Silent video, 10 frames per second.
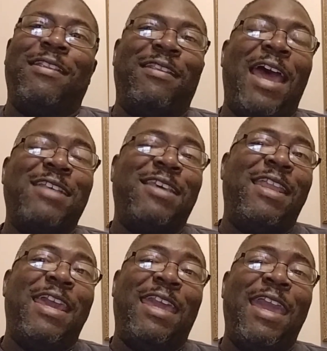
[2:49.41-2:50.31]
Not saying
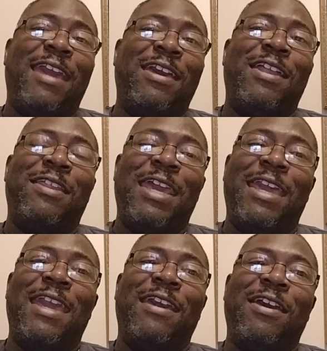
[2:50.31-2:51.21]
they can't cut it, they
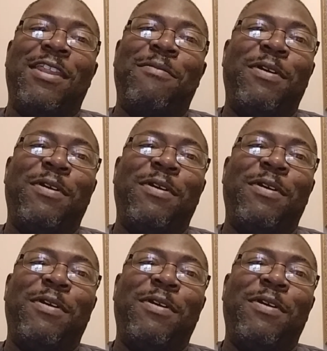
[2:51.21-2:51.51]
can cut it,